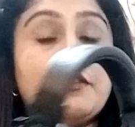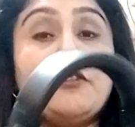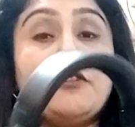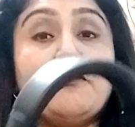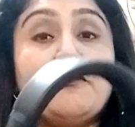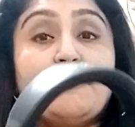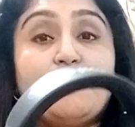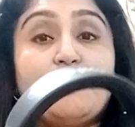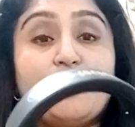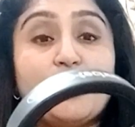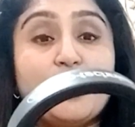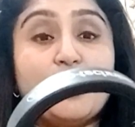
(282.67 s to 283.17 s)

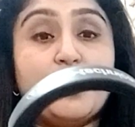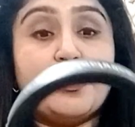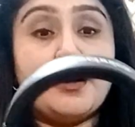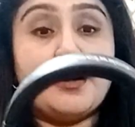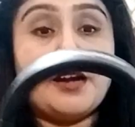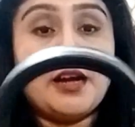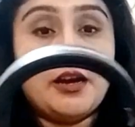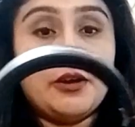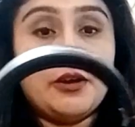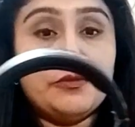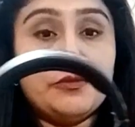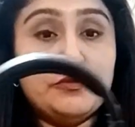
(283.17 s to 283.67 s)
for
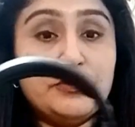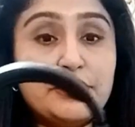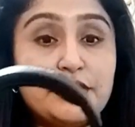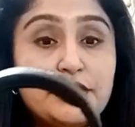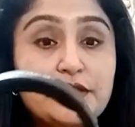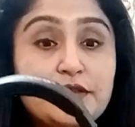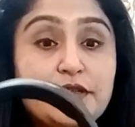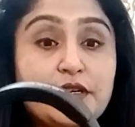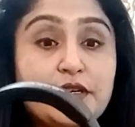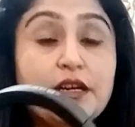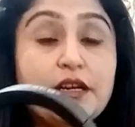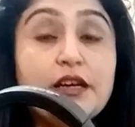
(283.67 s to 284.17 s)
around
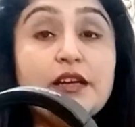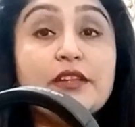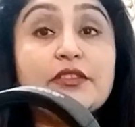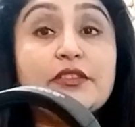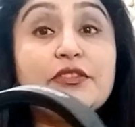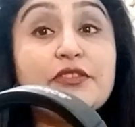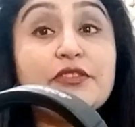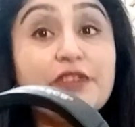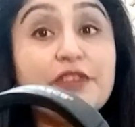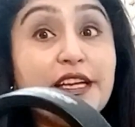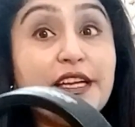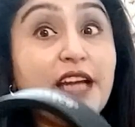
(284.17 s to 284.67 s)

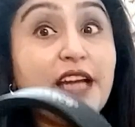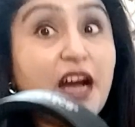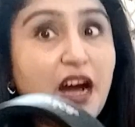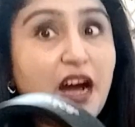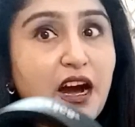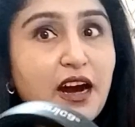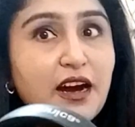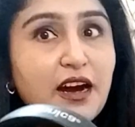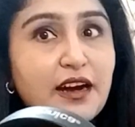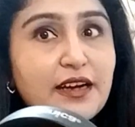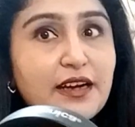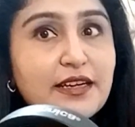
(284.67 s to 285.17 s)
3
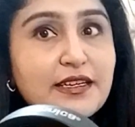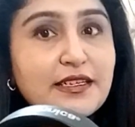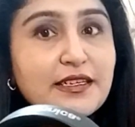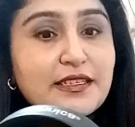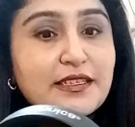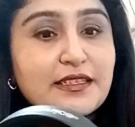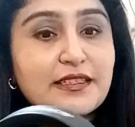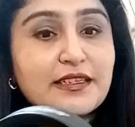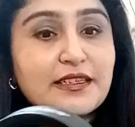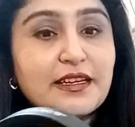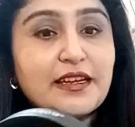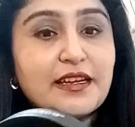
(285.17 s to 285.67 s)

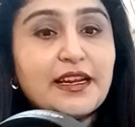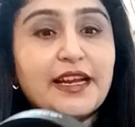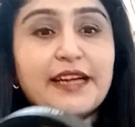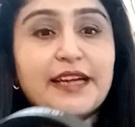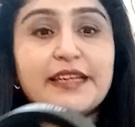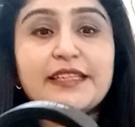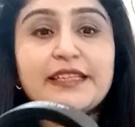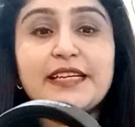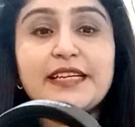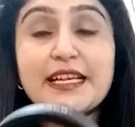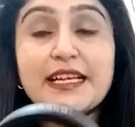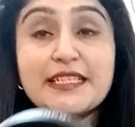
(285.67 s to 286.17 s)
hours, it
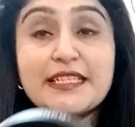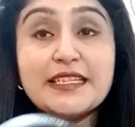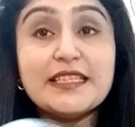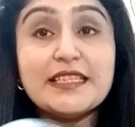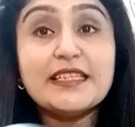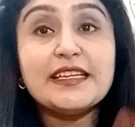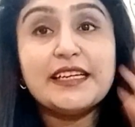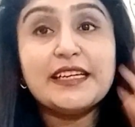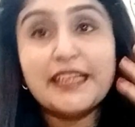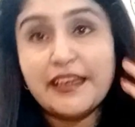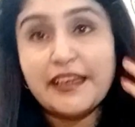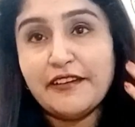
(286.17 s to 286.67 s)

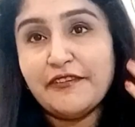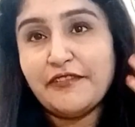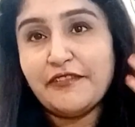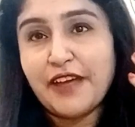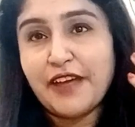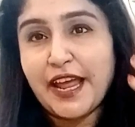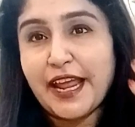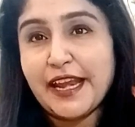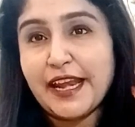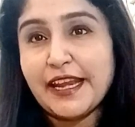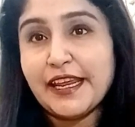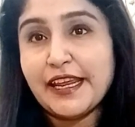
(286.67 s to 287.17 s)
doesn't give
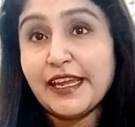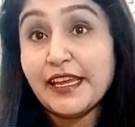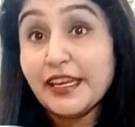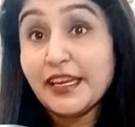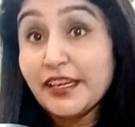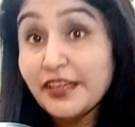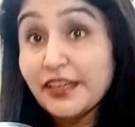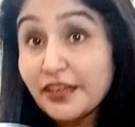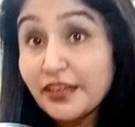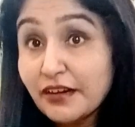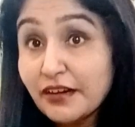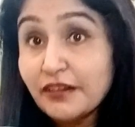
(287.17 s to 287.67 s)
any
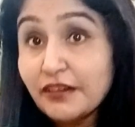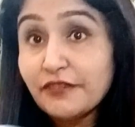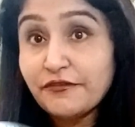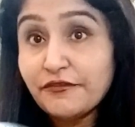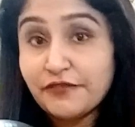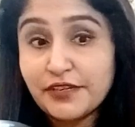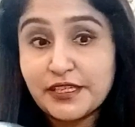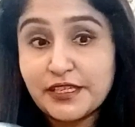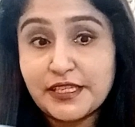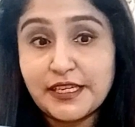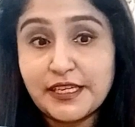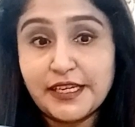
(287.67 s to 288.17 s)
ear
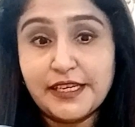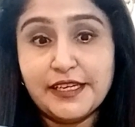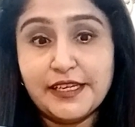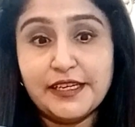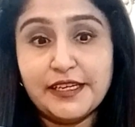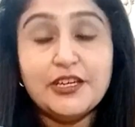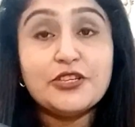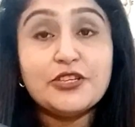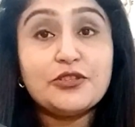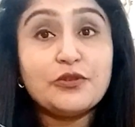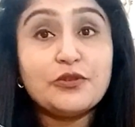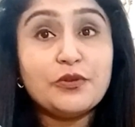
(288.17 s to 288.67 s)
fatigue.
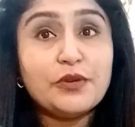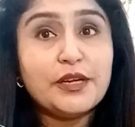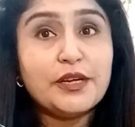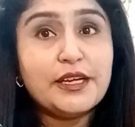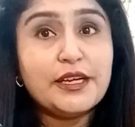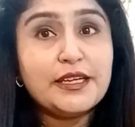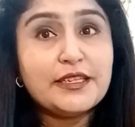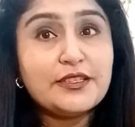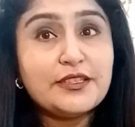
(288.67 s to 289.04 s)
So it's